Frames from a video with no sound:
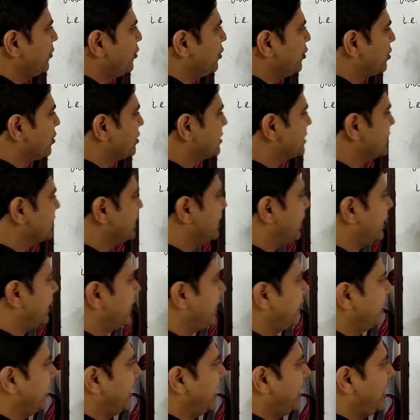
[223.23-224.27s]
if we
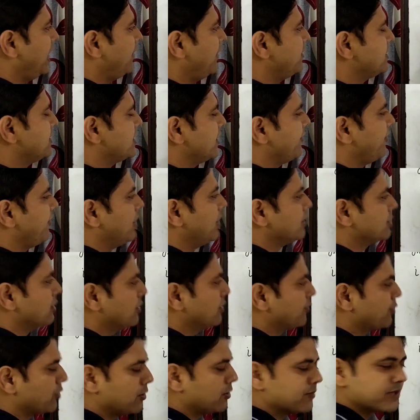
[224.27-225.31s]
consider f is a
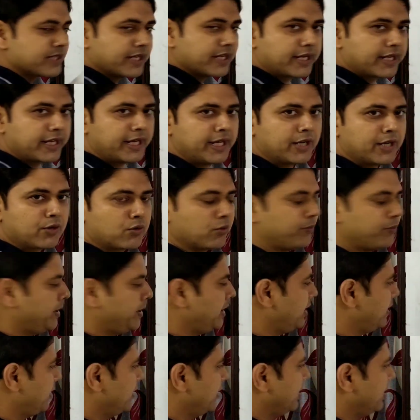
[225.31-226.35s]
function from set A to
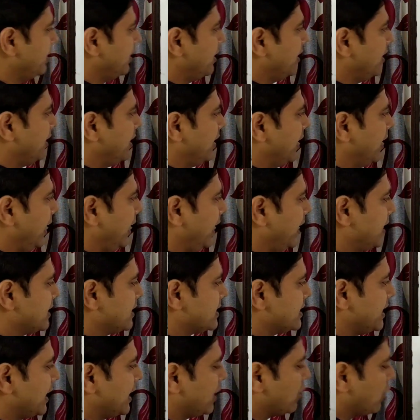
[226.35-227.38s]
B
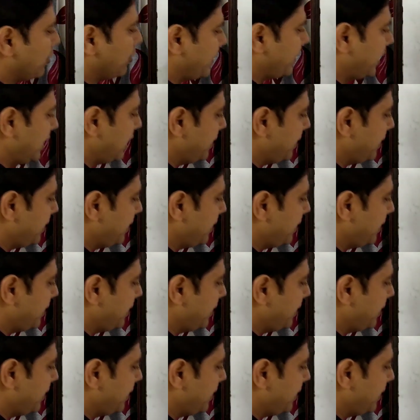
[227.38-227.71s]
and set of